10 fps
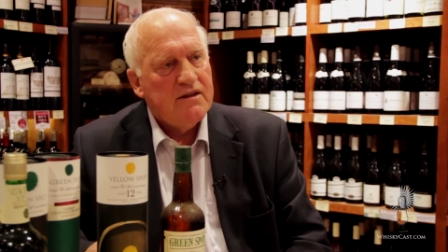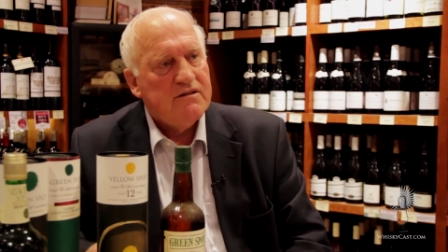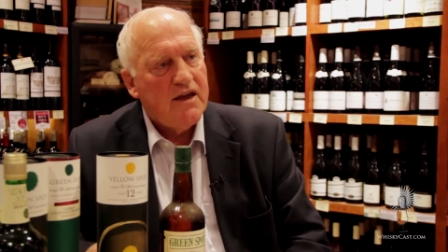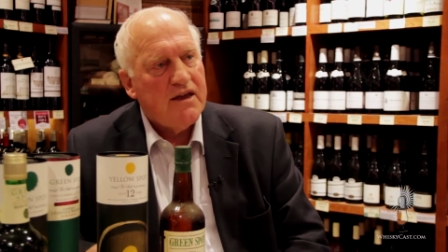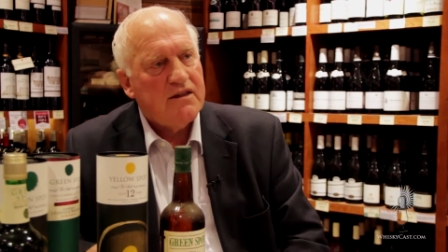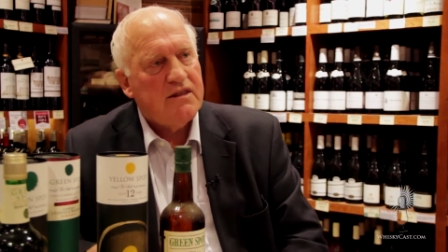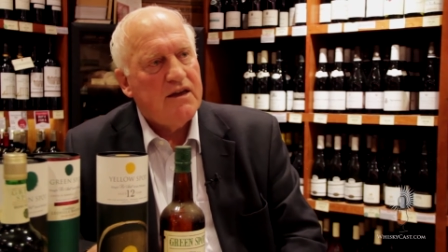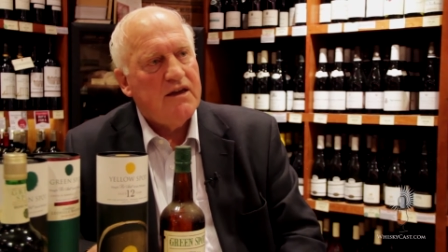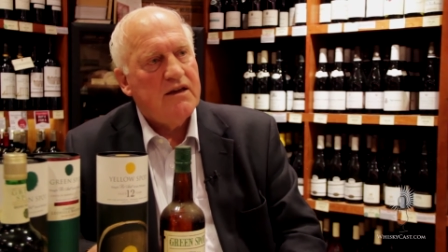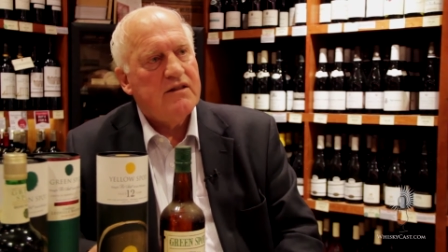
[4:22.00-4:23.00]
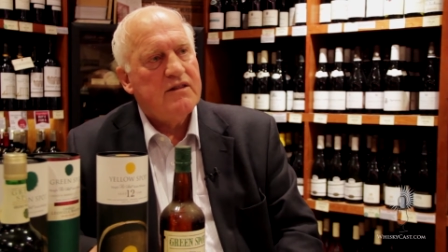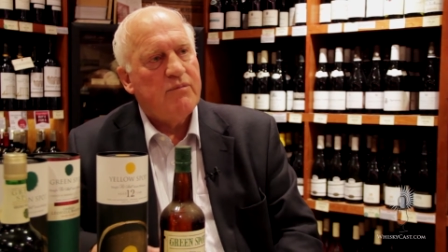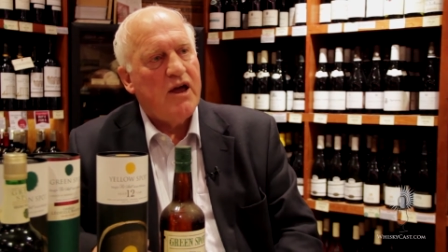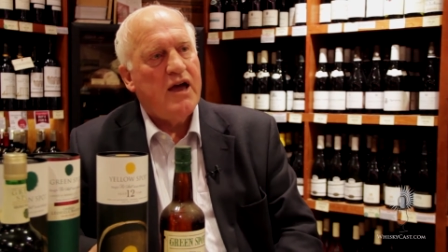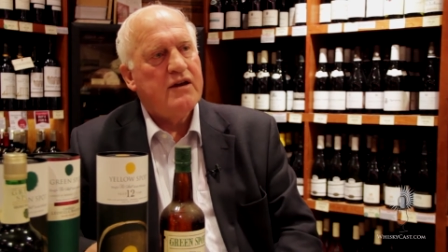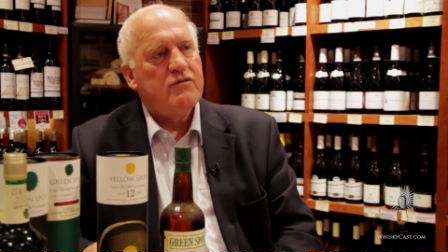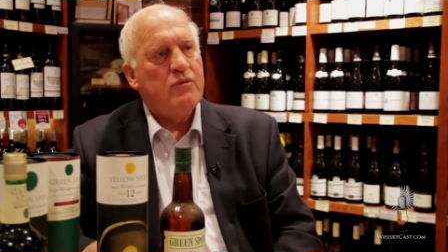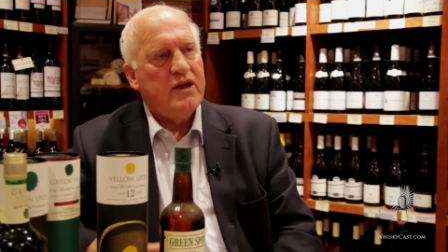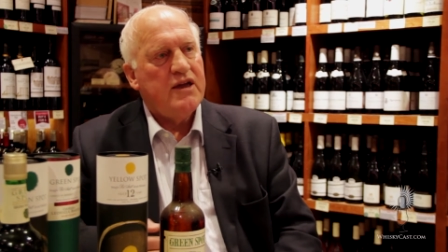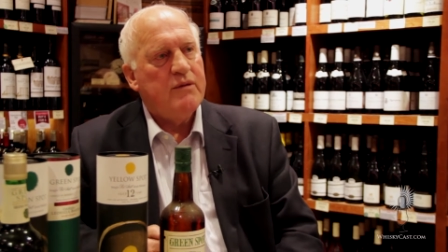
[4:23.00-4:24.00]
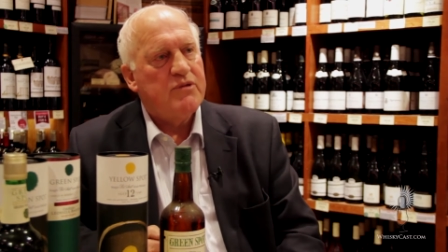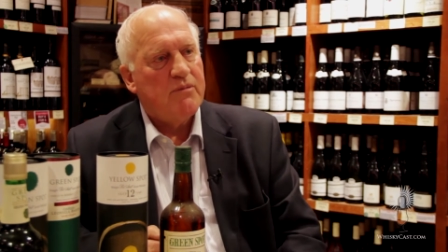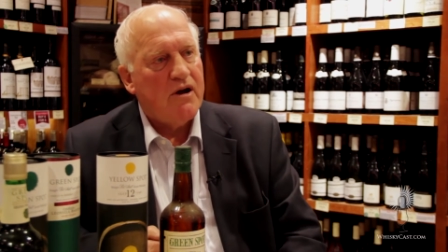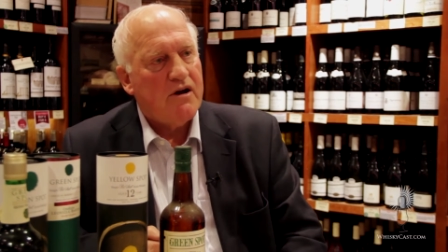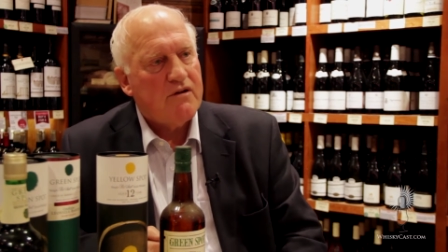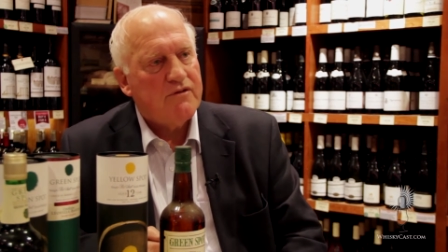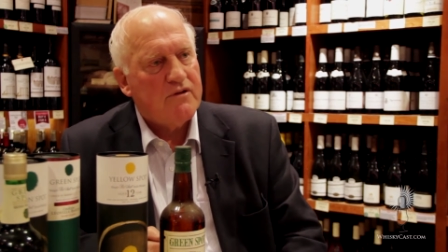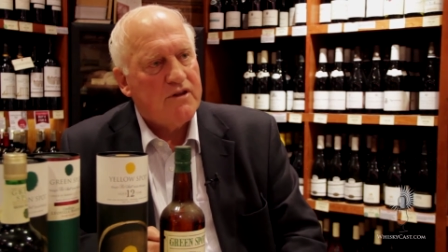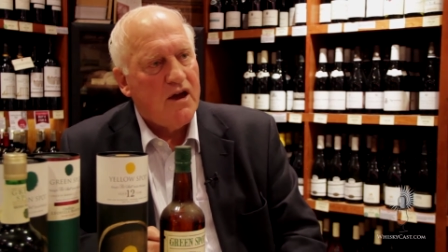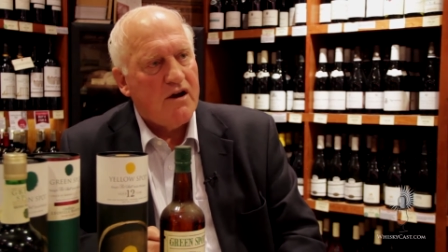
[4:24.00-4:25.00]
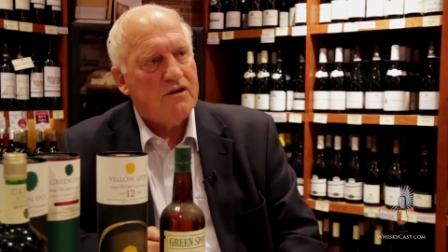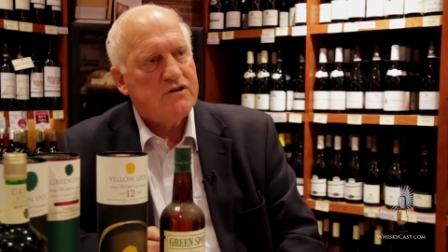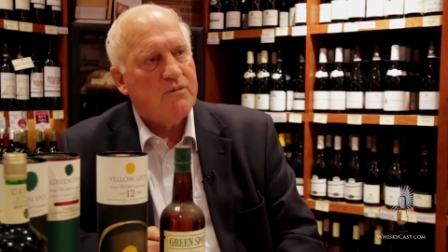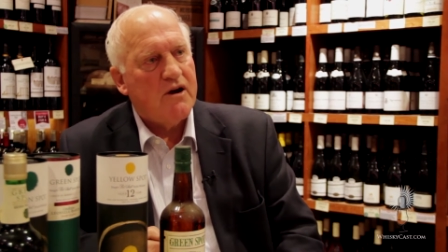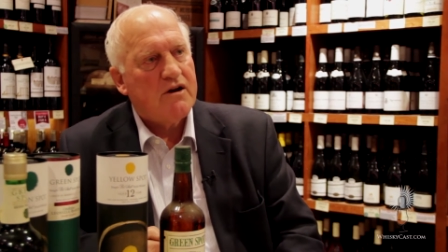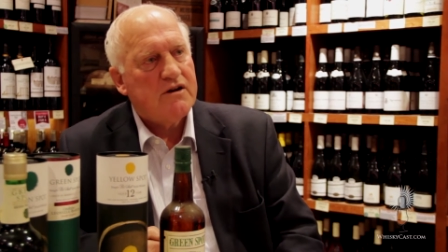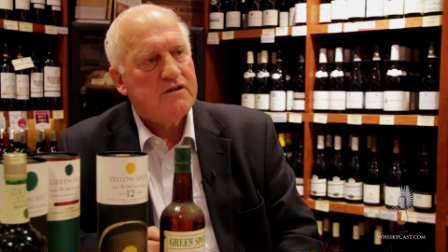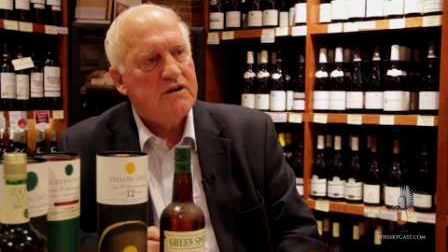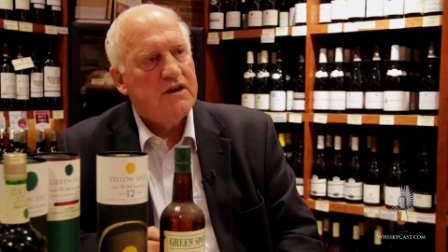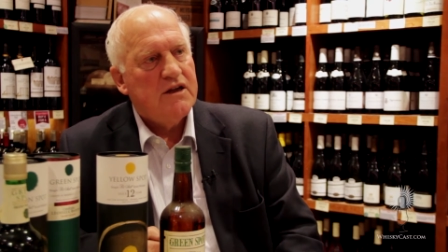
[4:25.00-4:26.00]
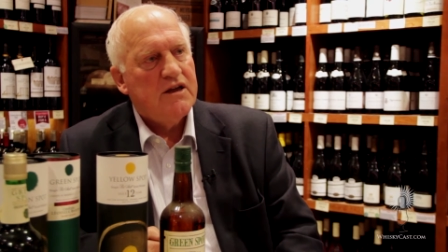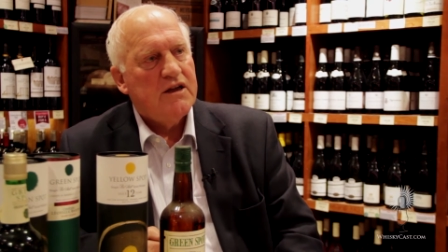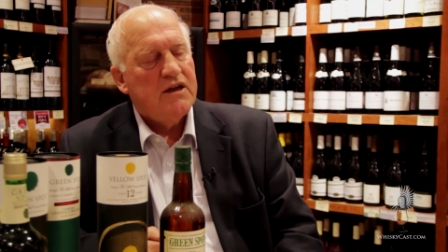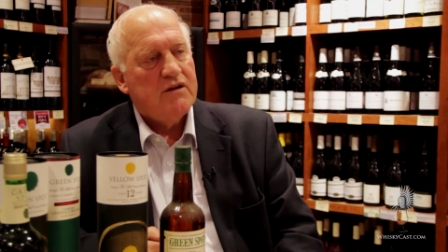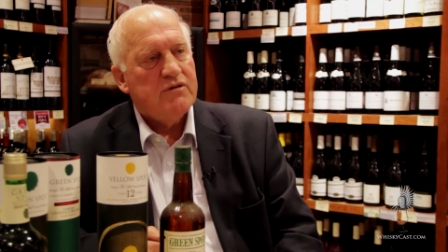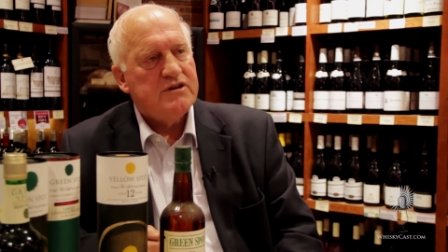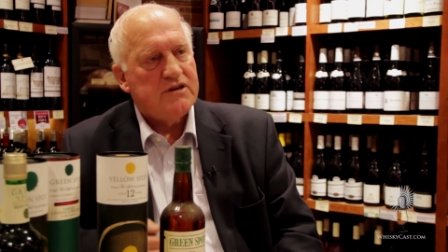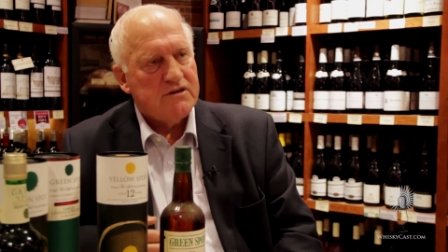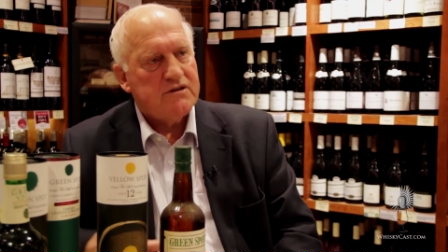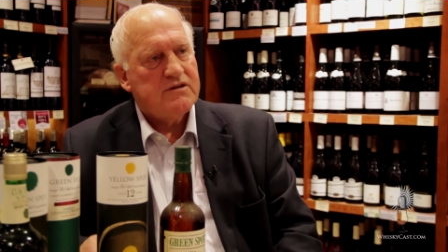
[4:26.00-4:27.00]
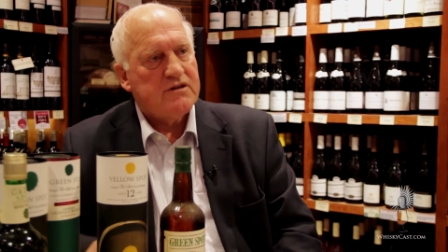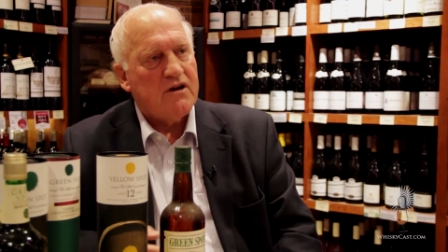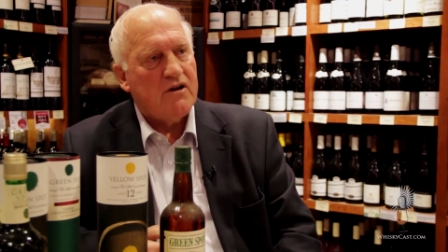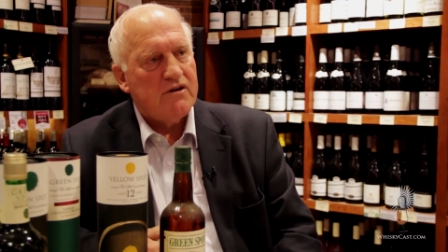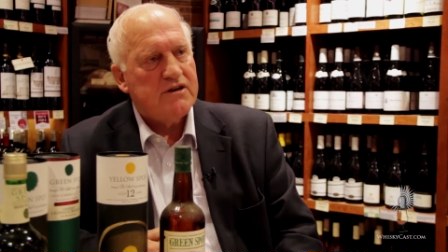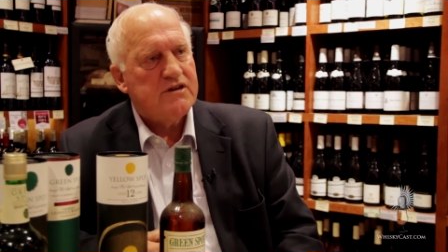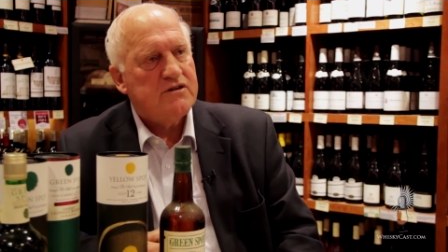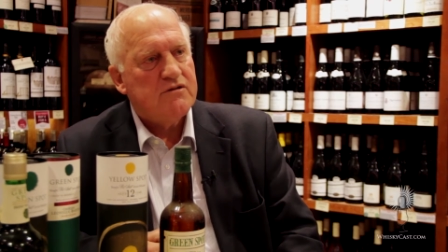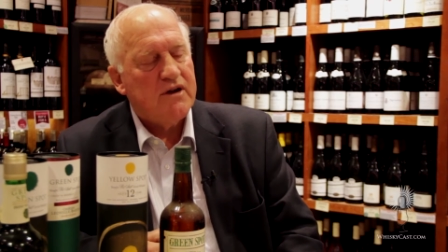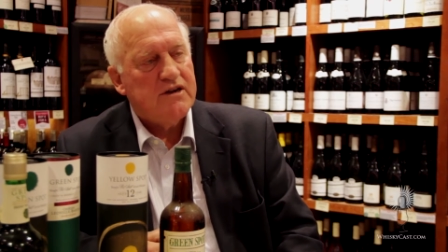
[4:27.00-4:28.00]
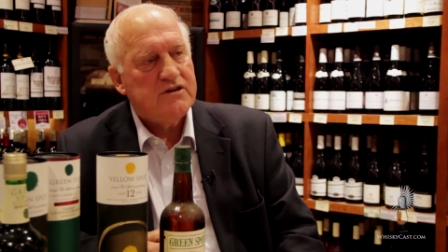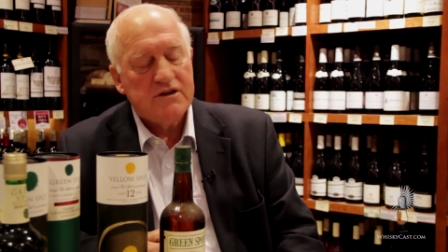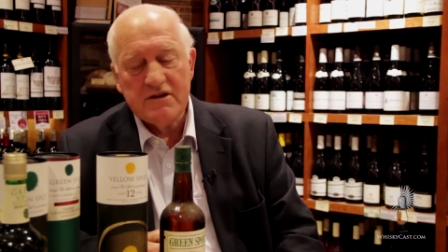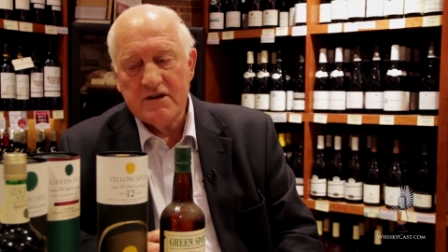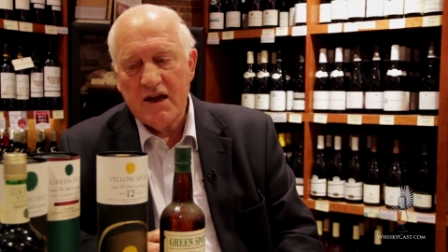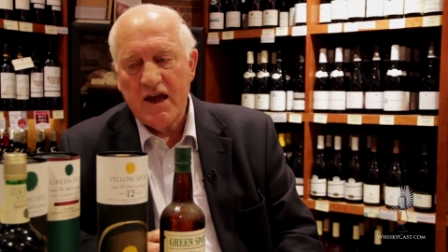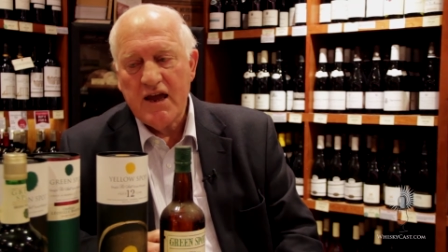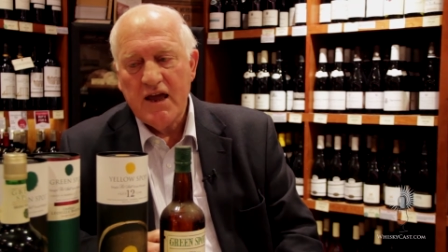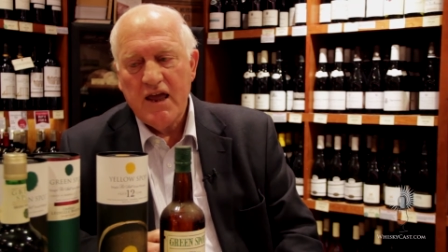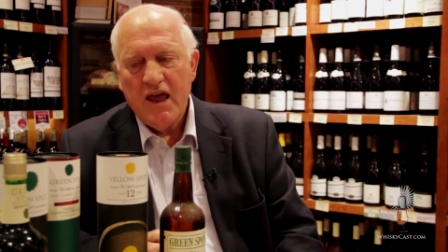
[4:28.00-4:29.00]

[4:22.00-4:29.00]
take the, the brand, we keep the mark for the Irish market, which is the current situation today.